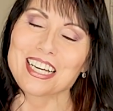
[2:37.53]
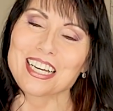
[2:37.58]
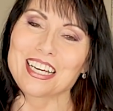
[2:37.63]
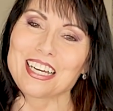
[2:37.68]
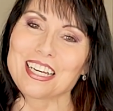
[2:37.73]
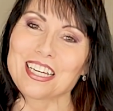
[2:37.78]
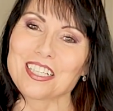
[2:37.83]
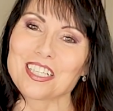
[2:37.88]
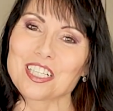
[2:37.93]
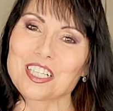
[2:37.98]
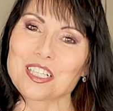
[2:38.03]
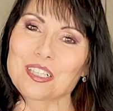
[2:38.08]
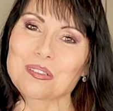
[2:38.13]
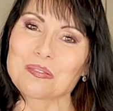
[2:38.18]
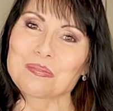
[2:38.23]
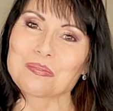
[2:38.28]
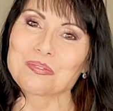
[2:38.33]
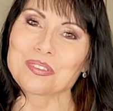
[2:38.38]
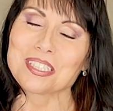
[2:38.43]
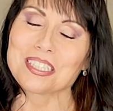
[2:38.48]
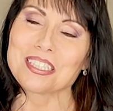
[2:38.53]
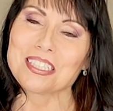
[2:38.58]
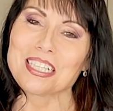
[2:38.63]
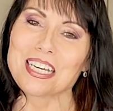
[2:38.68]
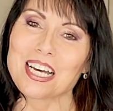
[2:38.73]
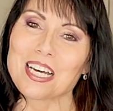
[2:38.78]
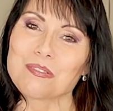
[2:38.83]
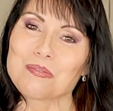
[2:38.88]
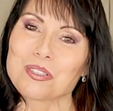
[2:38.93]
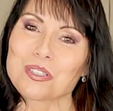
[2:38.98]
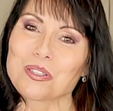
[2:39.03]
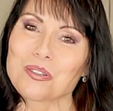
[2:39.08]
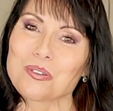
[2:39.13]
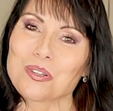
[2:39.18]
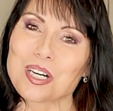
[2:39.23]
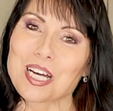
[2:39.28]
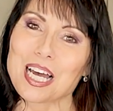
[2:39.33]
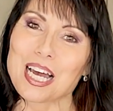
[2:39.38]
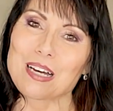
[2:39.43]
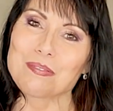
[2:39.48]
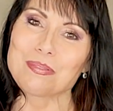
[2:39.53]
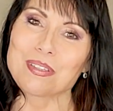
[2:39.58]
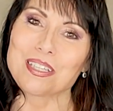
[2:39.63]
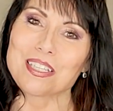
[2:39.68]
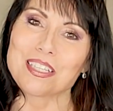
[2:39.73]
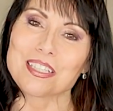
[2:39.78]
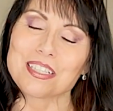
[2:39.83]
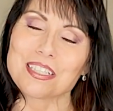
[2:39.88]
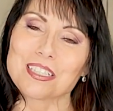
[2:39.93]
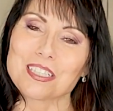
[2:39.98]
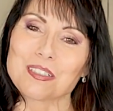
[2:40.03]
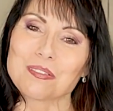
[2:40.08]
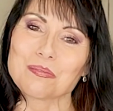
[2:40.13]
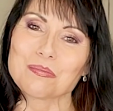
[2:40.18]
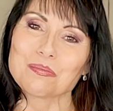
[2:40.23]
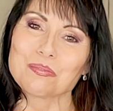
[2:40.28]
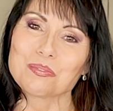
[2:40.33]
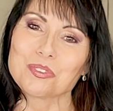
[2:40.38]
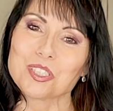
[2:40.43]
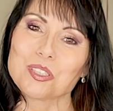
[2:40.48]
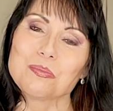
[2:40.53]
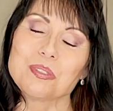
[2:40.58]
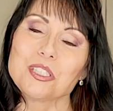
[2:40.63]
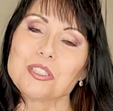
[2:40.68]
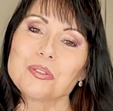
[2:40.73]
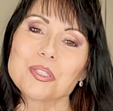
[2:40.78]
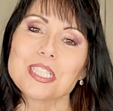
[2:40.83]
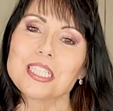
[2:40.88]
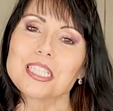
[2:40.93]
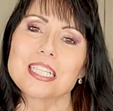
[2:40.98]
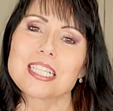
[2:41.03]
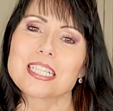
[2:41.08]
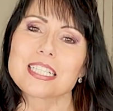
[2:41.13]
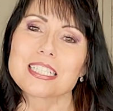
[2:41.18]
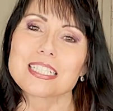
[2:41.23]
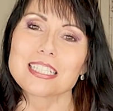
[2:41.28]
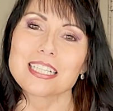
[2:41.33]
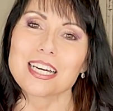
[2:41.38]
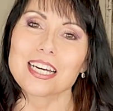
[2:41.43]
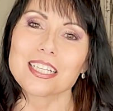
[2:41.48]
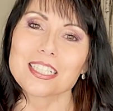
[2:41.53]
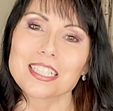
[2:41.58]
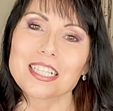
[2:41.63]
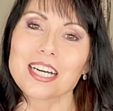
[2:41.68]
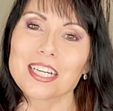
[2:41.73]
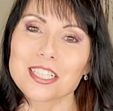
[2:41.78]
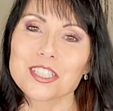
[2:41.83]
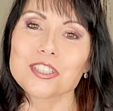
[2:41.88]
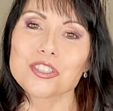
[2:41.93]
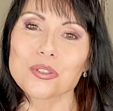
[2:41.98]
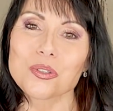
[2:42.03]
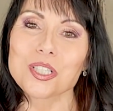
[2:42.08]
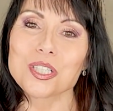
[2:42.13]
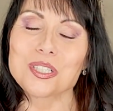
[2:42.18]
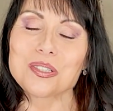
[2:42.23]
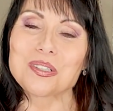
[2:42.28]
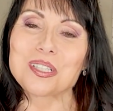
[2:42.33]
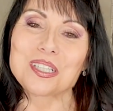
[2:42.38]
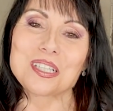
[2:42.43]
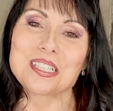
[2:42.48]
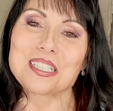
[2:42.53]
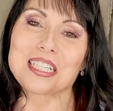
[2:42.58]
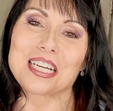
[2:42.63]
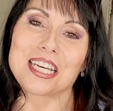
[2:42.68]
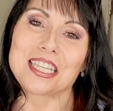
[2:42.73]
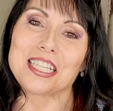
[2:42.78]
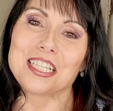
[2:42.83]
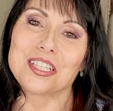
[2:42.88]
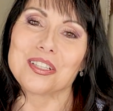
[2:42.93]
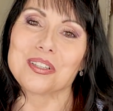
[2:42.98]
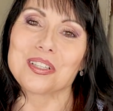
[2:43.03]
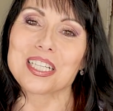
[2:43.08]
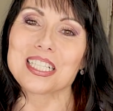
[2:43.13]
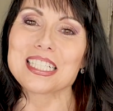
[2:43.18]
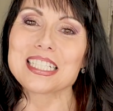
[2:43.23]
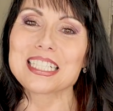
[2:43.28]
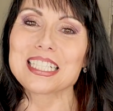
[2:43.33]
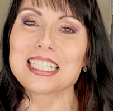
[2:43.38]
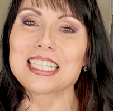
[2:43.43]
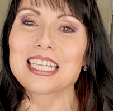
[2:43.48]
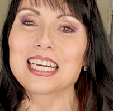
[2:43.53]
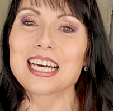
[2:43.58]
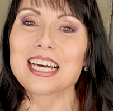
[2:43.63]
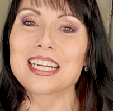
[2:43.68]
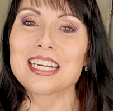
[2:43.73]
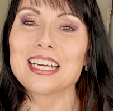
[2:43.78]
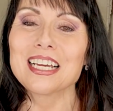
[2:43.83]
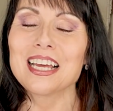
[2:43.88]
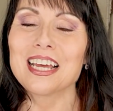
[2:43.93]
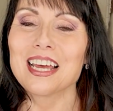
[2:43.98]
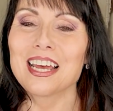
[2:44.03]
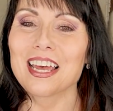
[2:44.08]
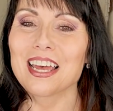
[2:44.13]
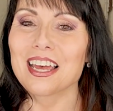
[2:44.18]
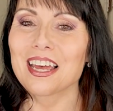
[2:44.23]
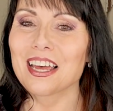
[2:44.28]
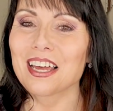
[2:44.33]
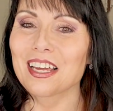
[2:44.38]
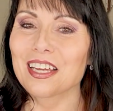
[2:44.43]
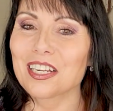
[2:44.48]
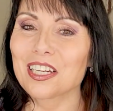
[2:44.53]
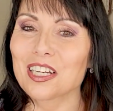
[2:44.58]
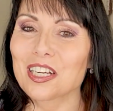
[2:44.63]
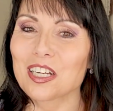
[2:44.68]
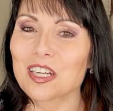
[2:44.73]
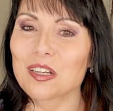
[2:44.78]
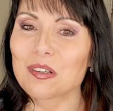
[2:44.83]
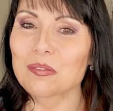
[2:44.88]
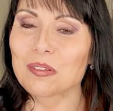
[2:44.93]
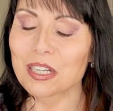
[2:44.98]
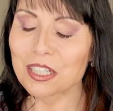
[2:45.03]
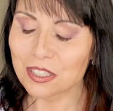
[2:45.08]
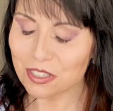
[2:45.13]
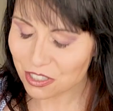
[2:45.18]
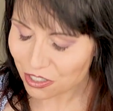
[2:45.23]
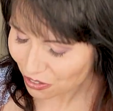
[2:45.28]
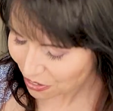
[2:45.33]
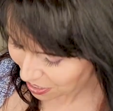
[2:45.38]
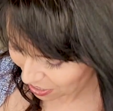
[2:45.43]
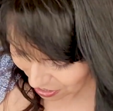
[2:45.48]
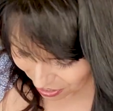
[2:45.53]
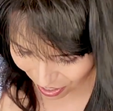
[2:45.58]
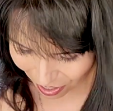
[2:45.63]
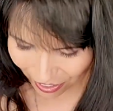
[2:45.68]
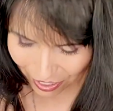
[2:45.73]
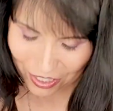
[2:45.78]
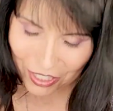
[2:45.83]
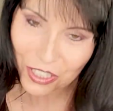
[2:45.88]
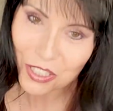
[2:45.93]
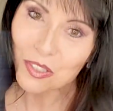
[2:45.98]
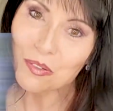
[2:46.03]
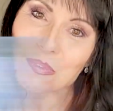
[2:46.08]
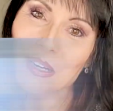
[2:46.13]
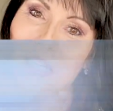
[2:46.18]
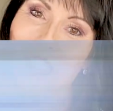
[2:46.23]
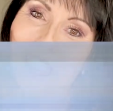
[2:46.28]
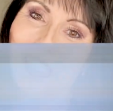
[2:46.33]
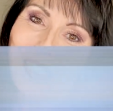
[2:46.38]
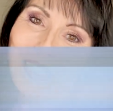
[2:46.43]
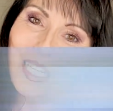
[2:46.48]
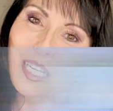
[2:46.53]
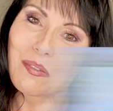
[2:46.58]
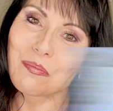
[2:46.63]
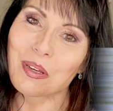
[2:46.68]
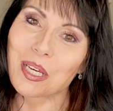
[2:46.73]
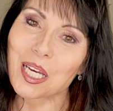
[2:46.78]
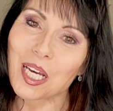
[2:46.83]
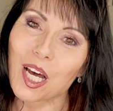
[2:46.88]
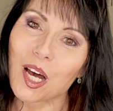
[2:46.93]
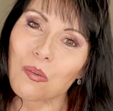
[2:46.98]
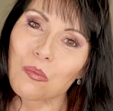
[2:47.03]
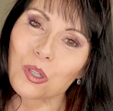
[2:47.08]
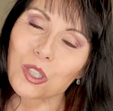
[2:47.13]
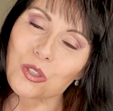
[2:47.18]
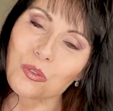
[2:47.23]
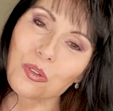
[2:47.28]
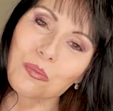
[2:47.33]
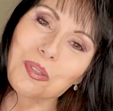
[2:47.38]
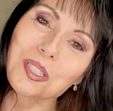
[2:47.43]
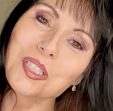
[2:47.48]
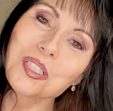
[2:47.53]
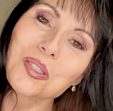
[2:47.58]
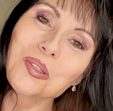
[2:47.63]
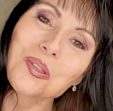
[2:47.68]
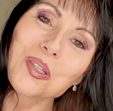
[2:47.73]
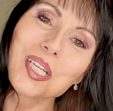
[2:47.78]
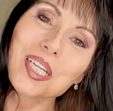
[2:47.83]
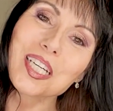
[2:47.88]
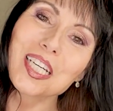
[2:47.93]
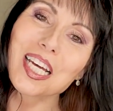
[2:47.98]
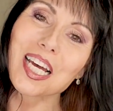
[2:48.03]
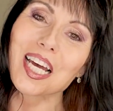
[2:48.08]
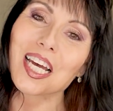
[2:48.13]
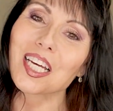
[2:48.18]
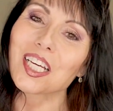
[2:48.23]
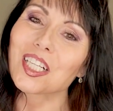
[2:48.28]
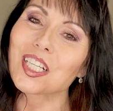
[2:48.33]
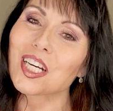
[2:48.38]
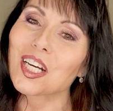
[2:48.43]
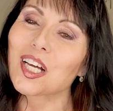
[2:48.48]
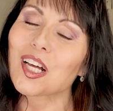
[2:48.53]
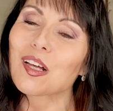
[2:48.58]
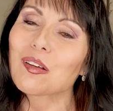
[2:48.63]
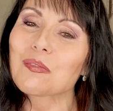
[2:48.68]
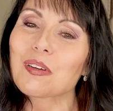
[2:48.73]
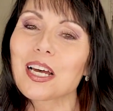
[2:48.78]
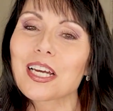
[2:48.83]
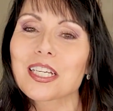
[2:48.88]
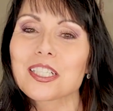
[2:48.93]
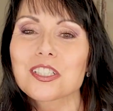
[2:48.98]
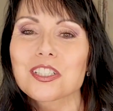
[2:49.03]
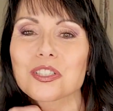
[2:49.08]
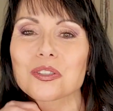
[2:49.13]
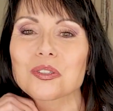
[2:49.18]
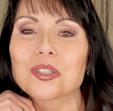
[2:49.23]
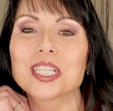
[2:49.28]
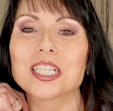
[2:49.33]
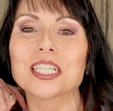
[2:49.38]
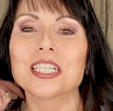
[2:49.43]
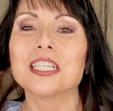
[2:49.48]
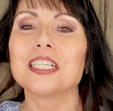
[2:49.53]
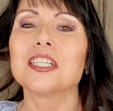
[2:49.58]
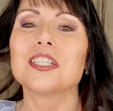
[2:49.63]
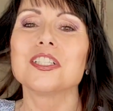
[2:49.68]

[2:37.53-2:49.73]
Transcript: And um, yeah, I'm so happy um, to be doing this. I, I enjoy doing this. I think you can see that. And um, I enjoy talking to you about the SEINT makeup, which we'll be doing, and um, I enjoy